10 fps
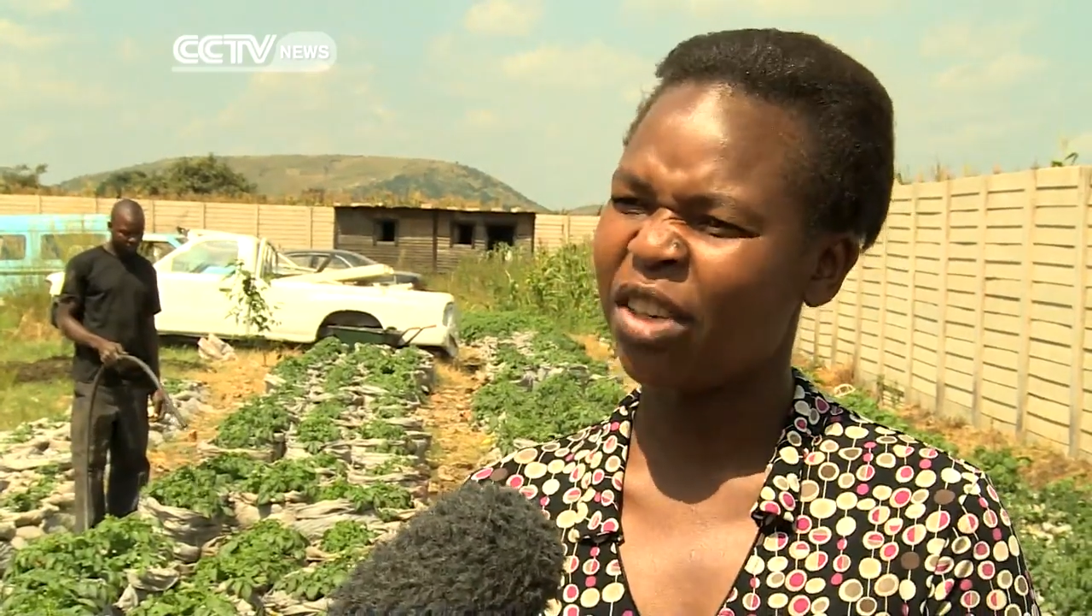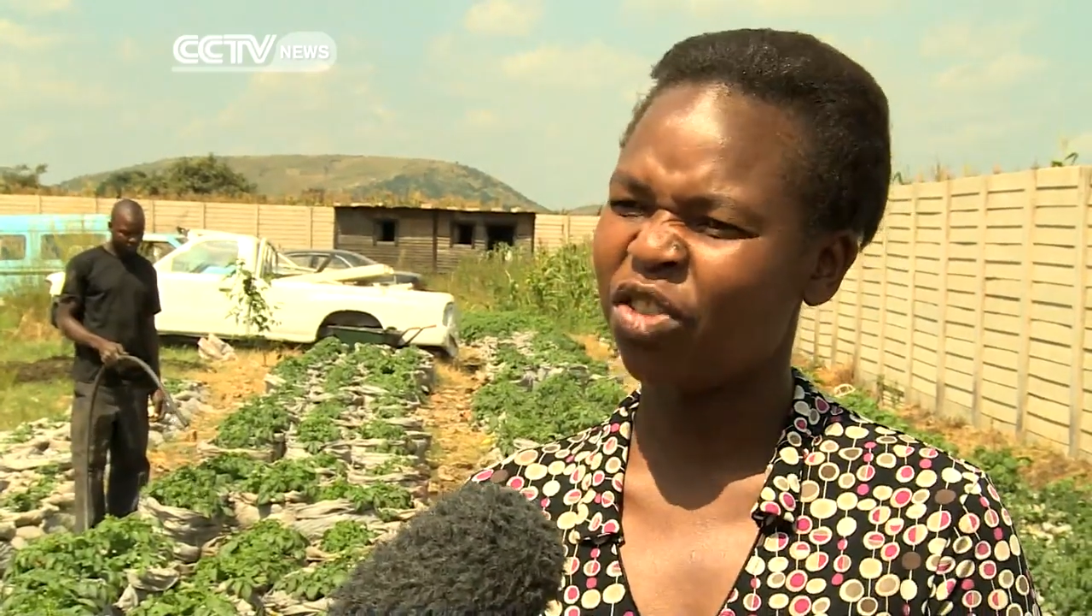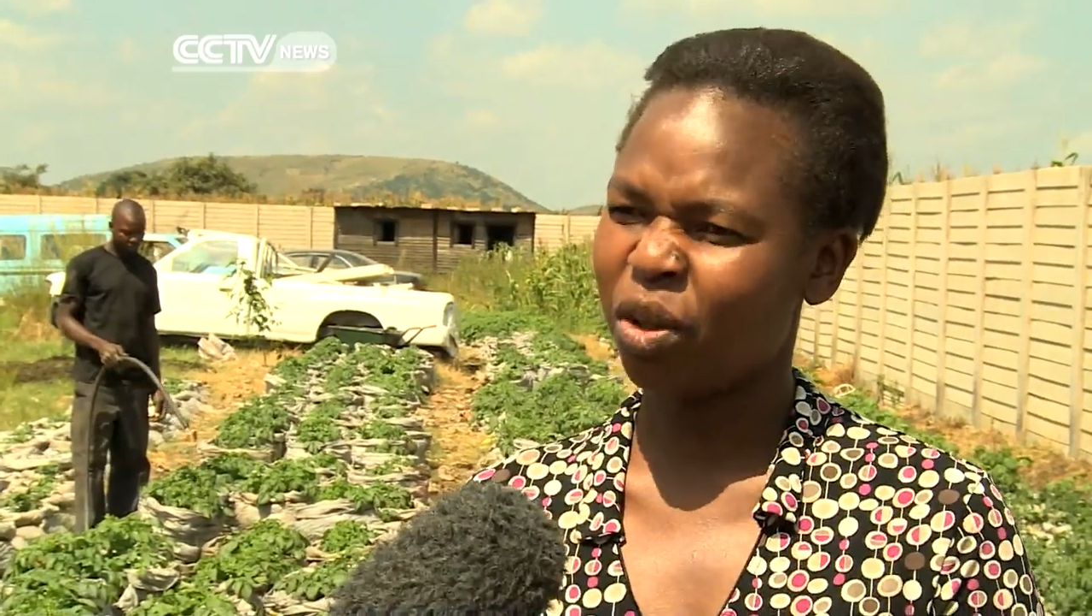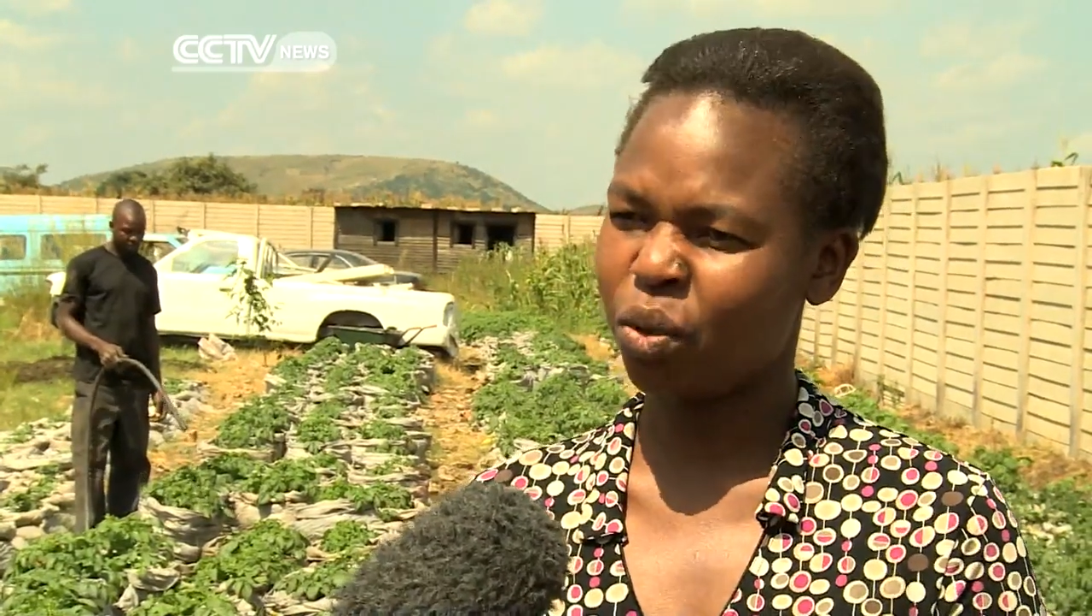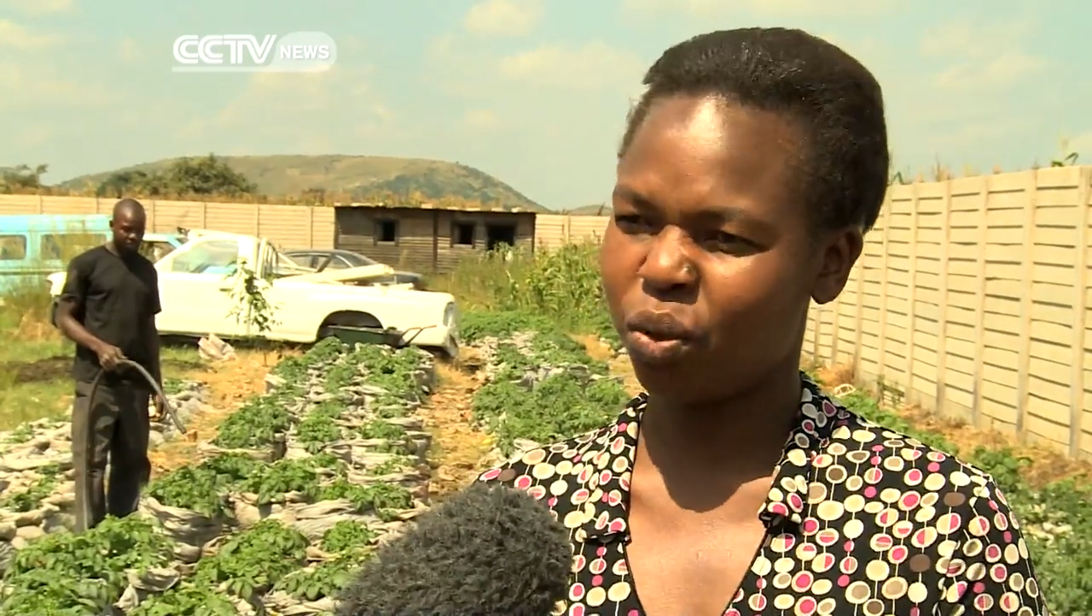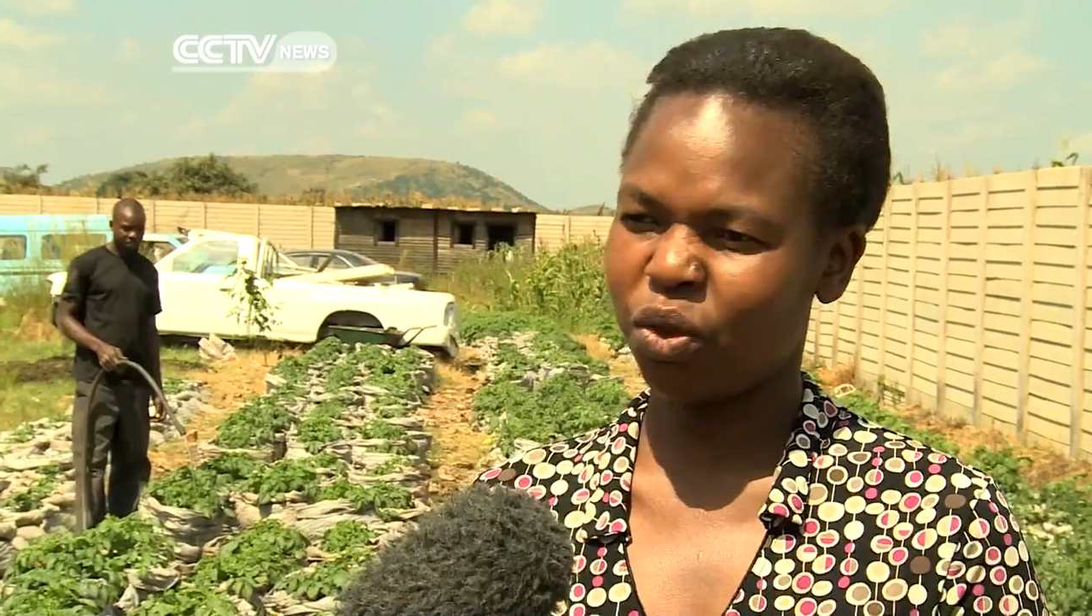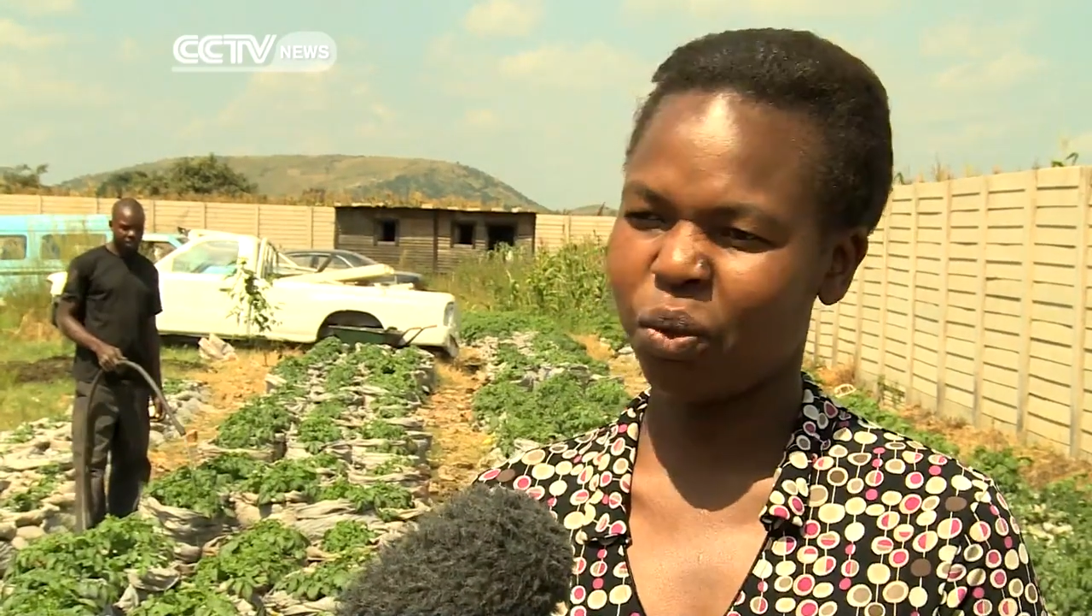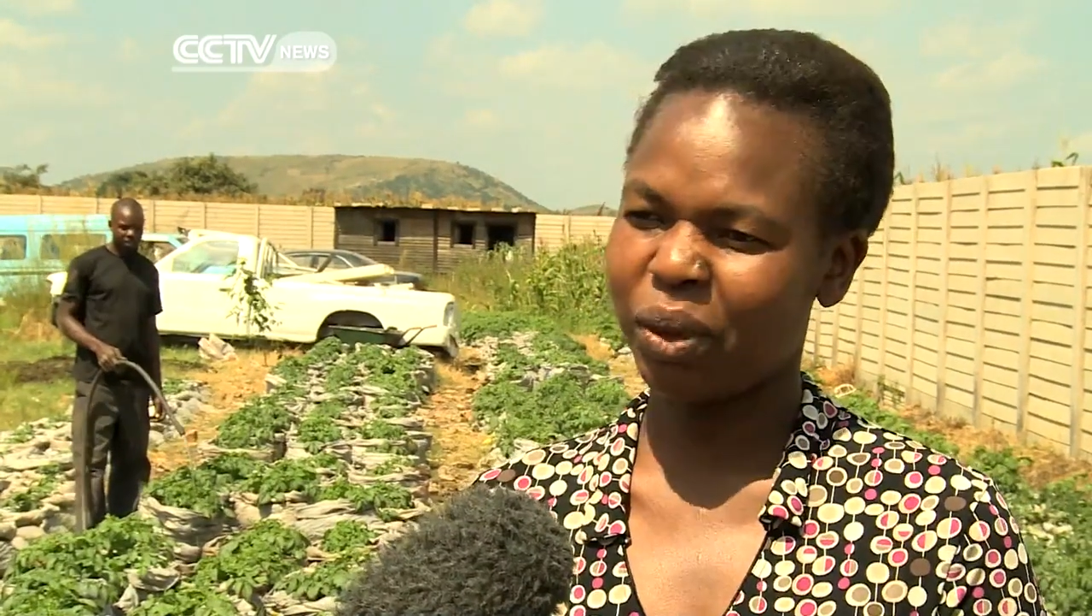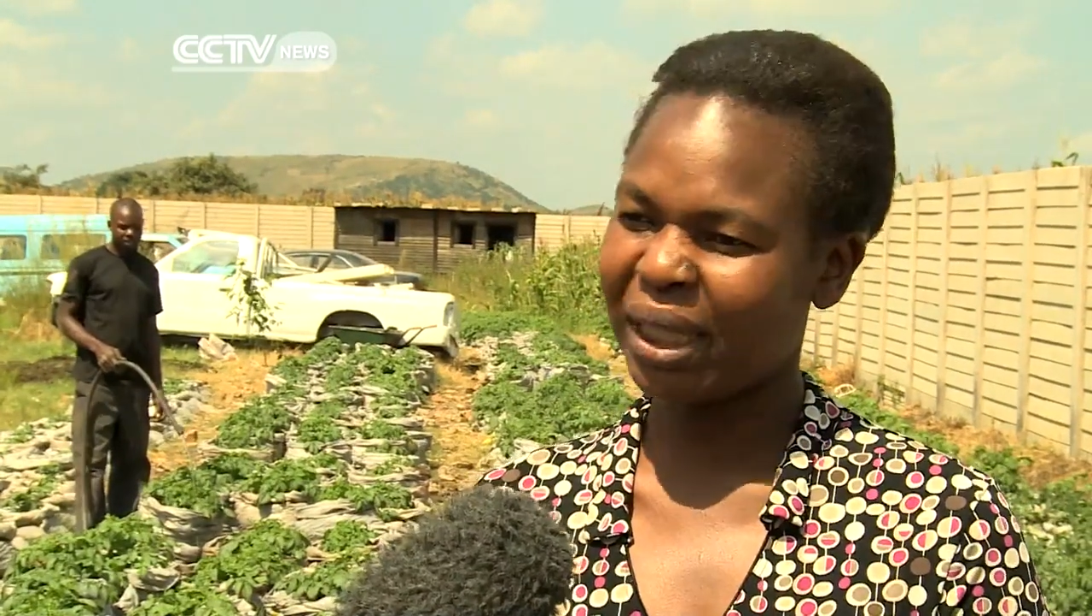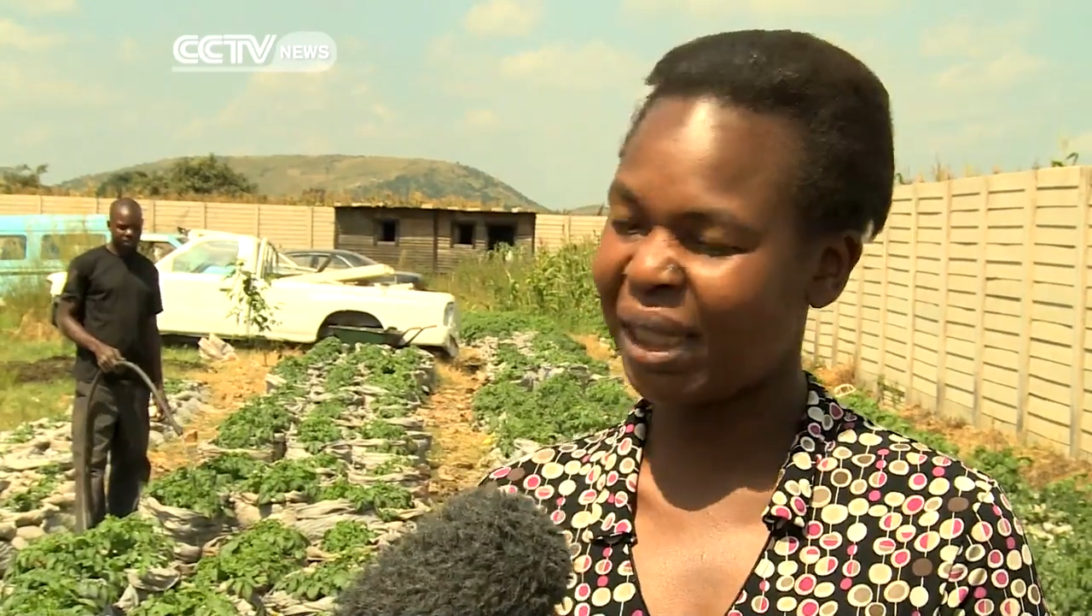so that's why
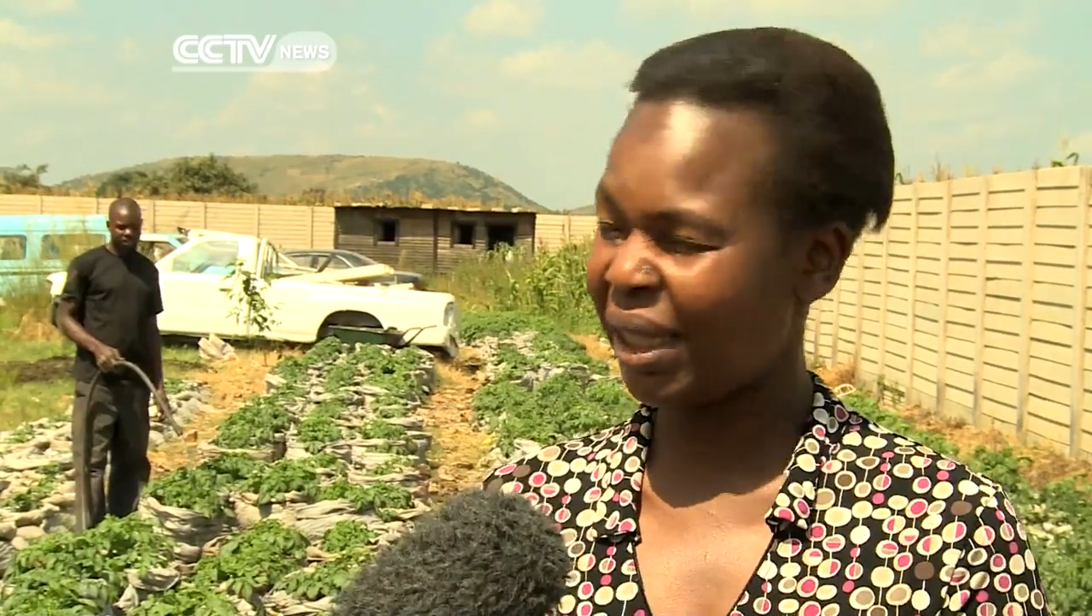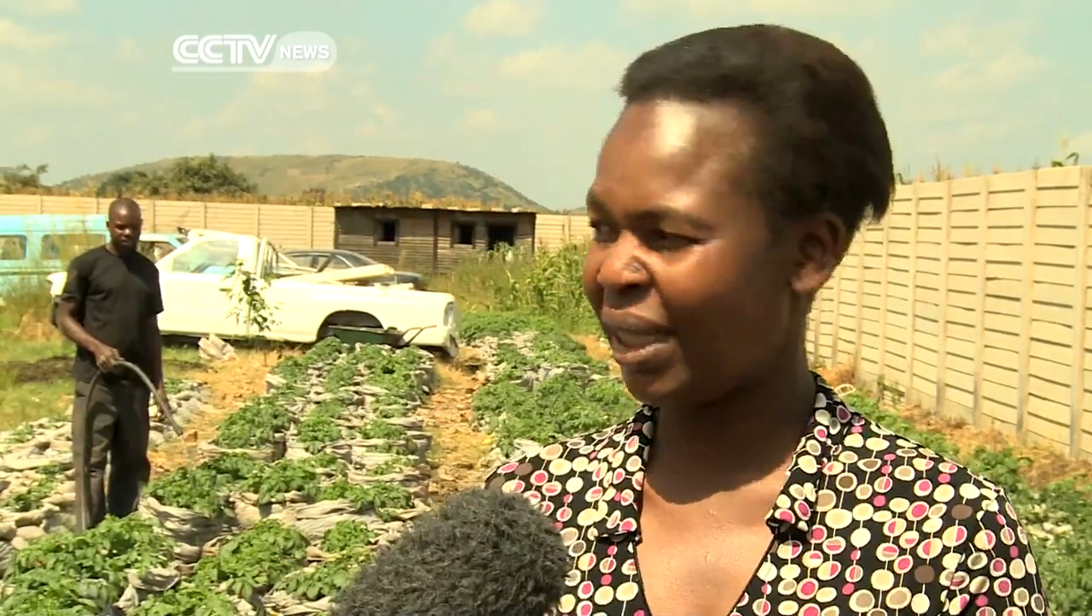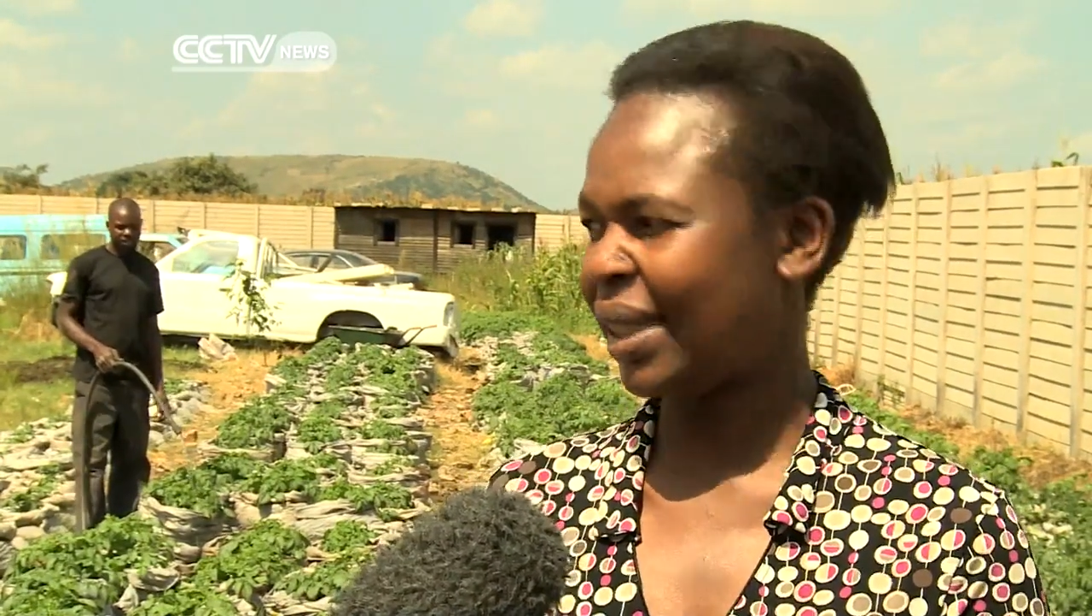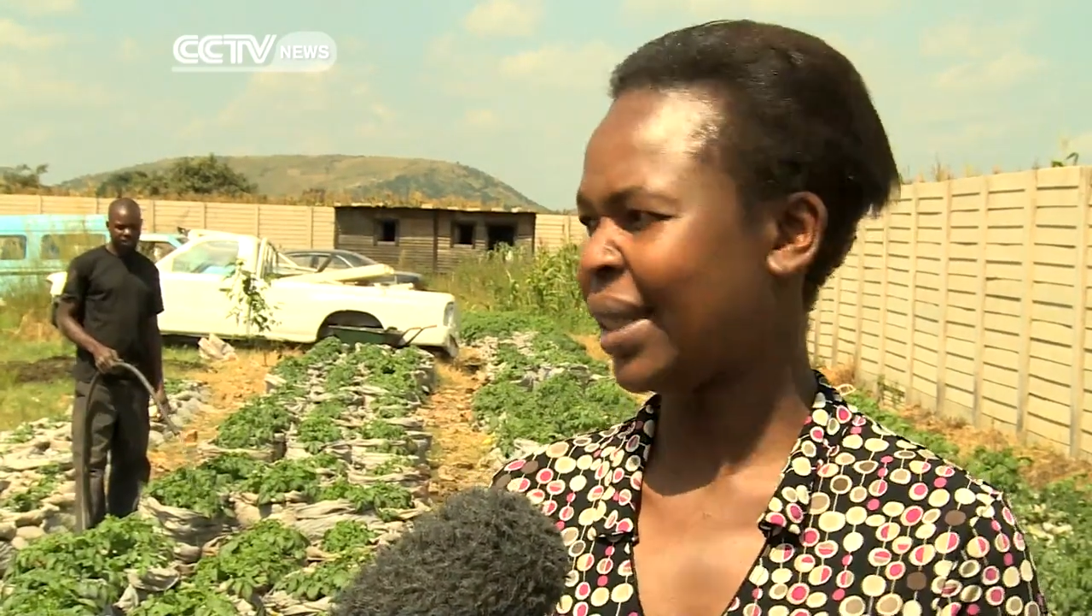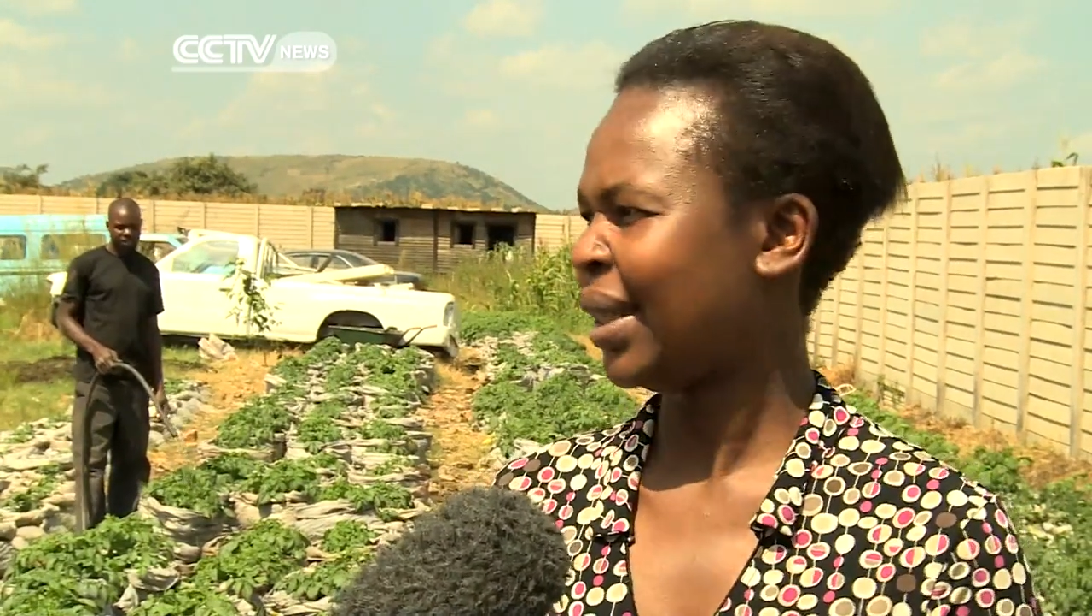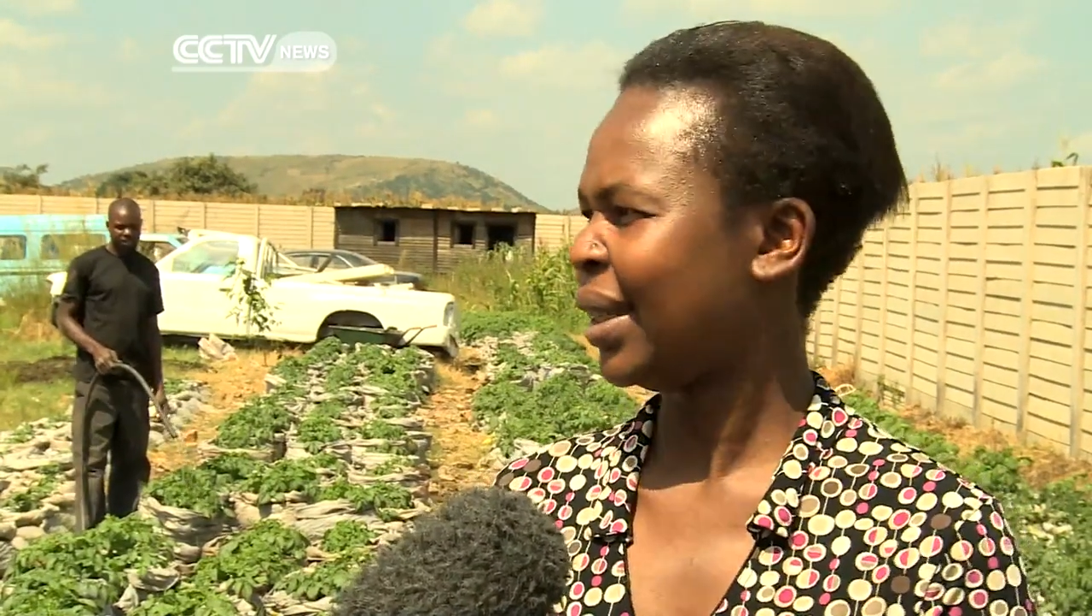I'm trying.